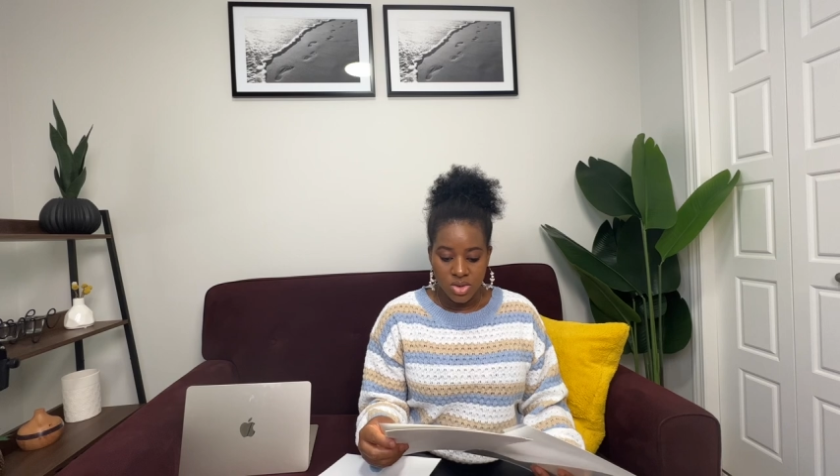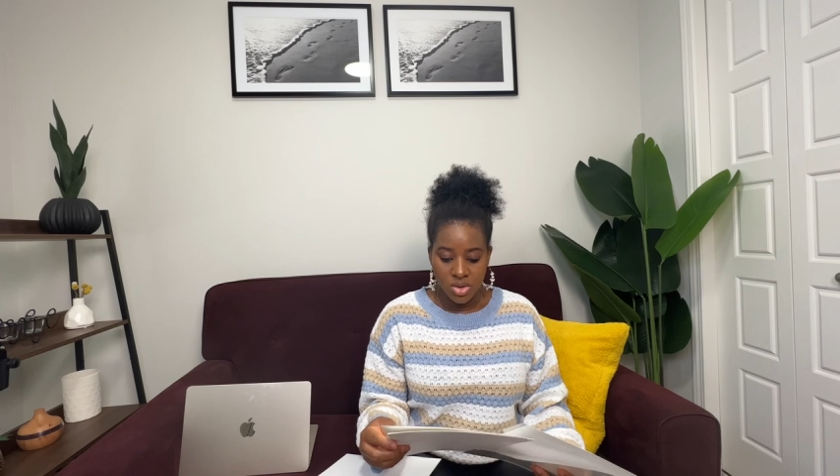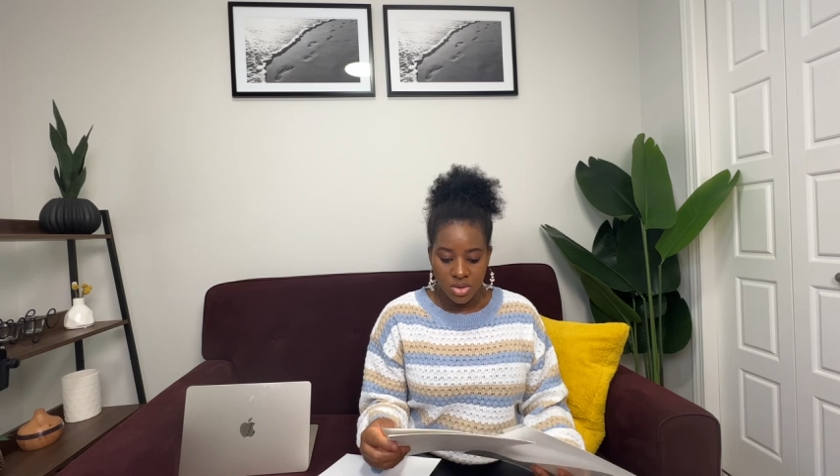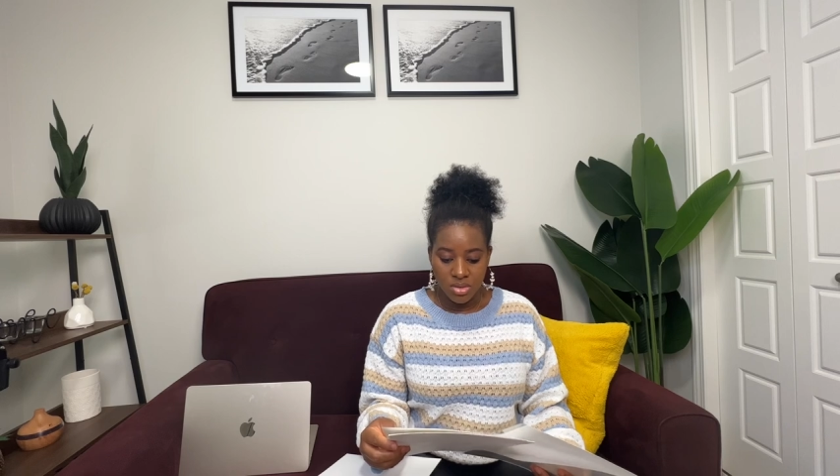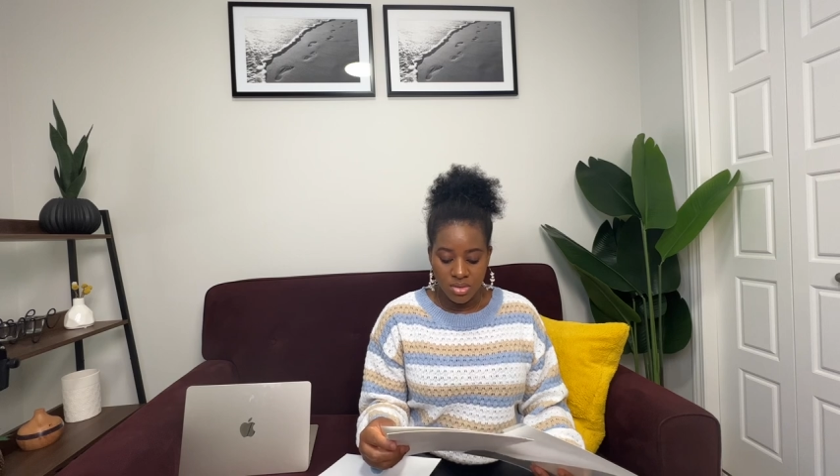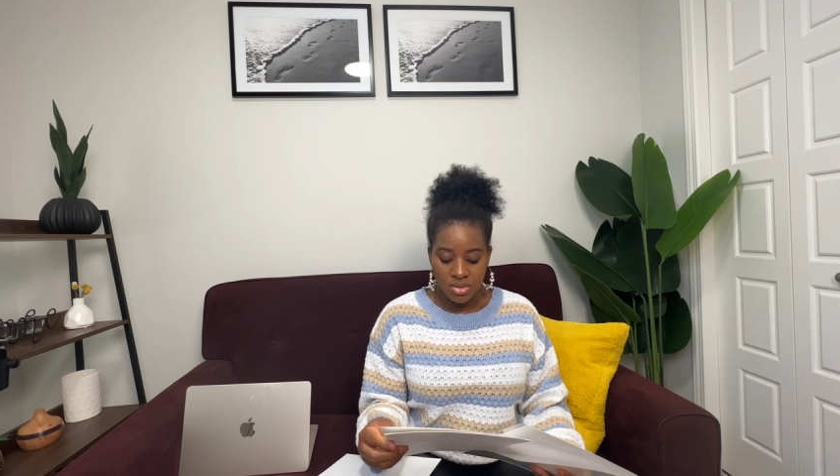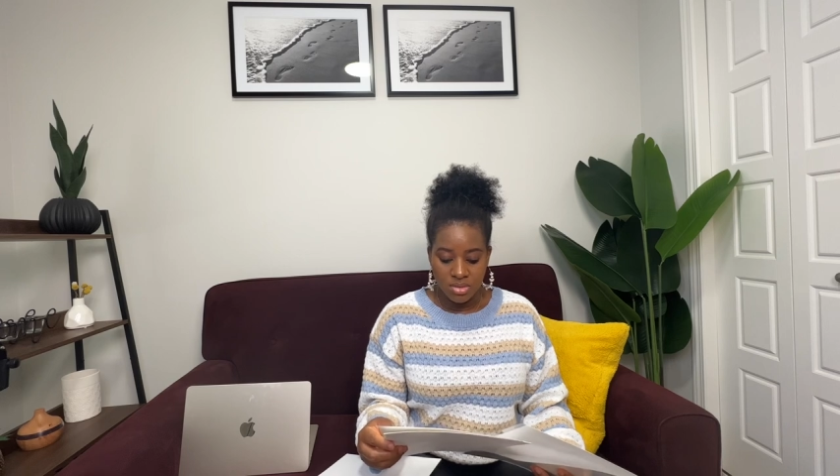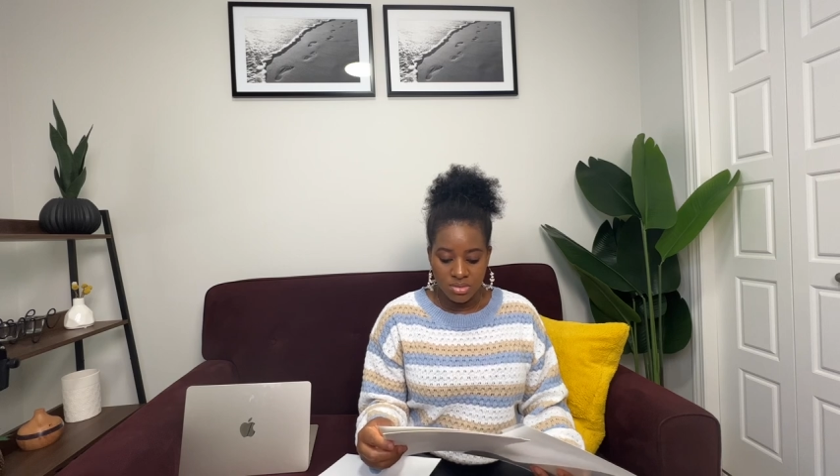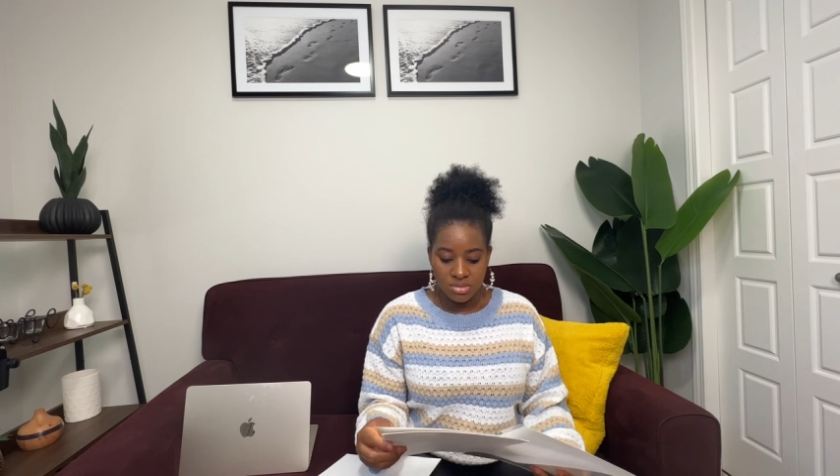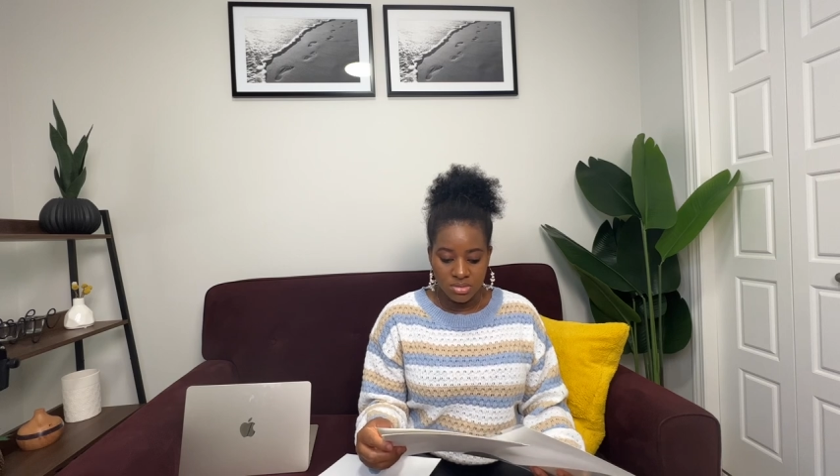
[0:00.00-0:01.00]
So
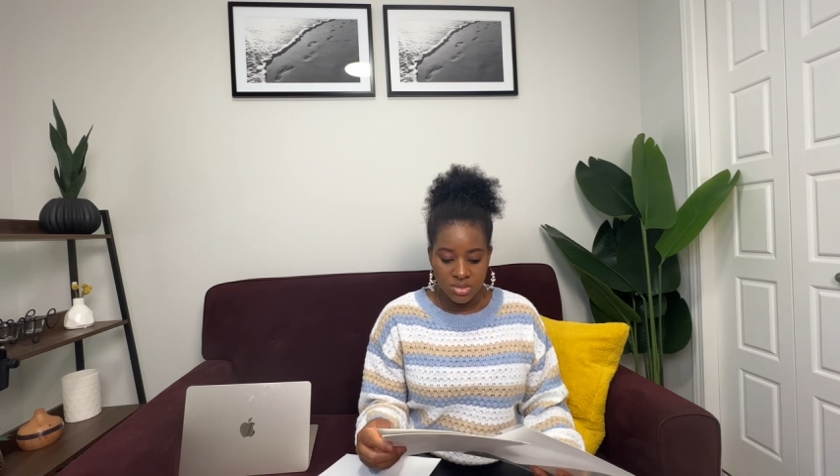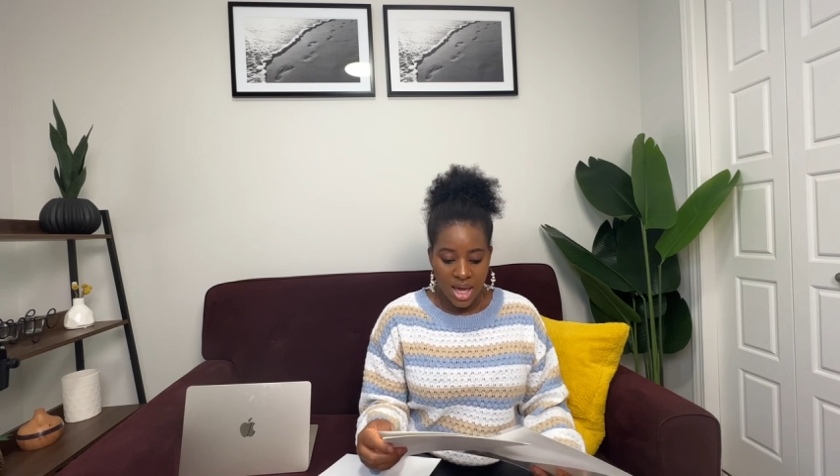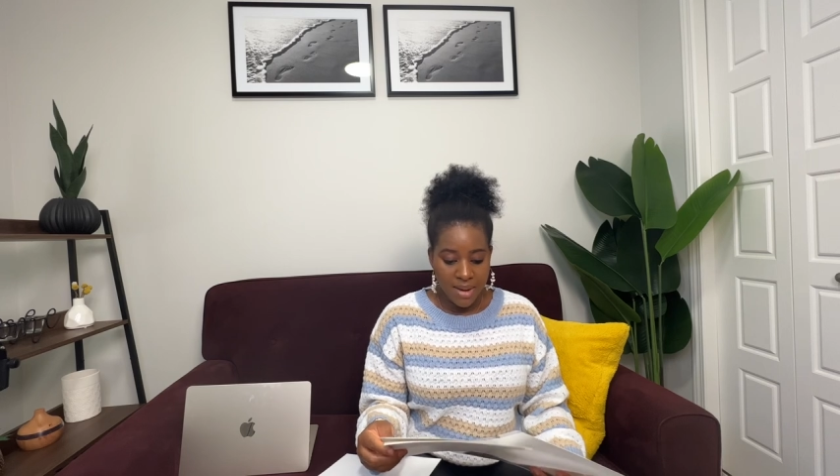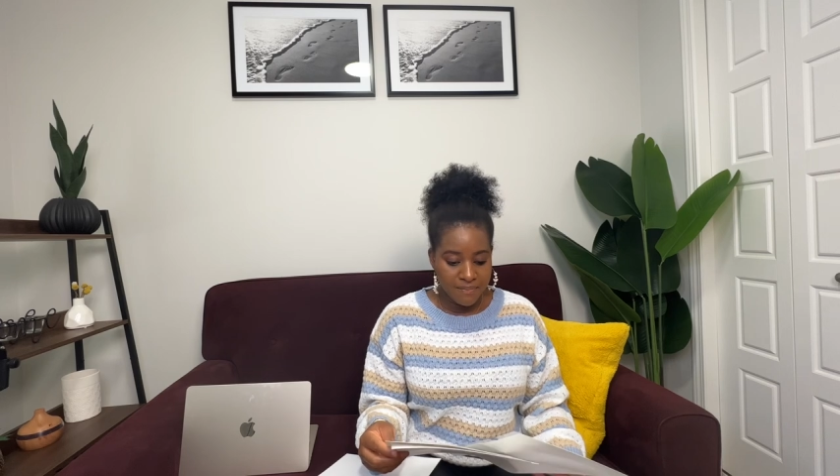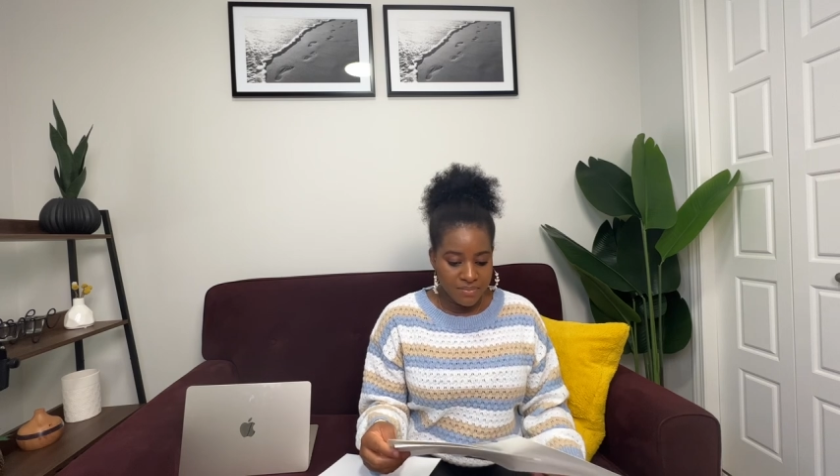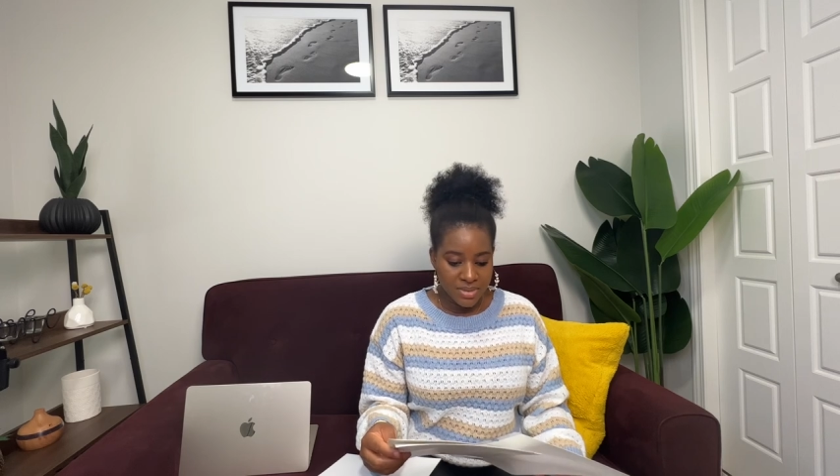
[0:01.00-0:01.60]
yep,